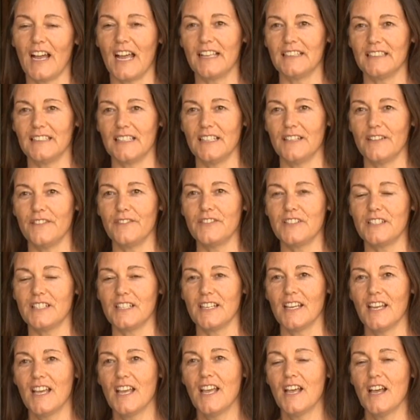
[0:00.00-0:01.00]
I
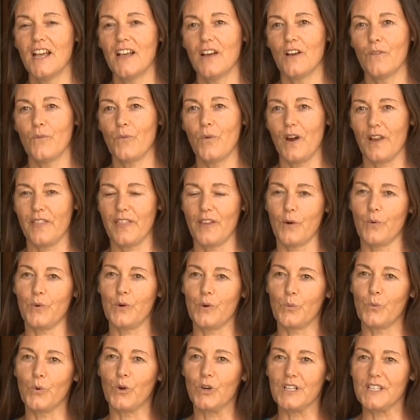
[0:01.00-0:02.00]
lived where there
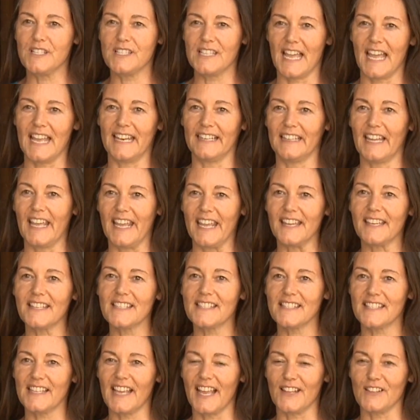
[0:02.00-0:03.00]
were woods and
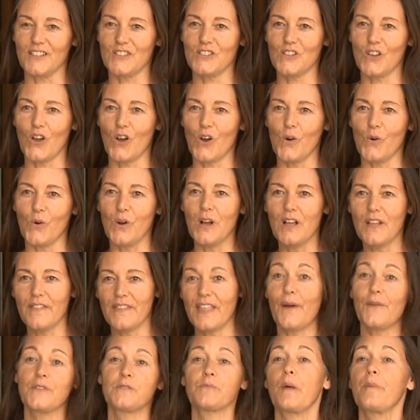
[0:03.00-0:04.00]
lakes, and so
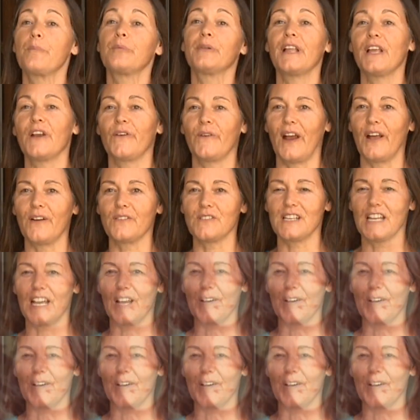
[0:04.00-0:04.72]
that was my playground.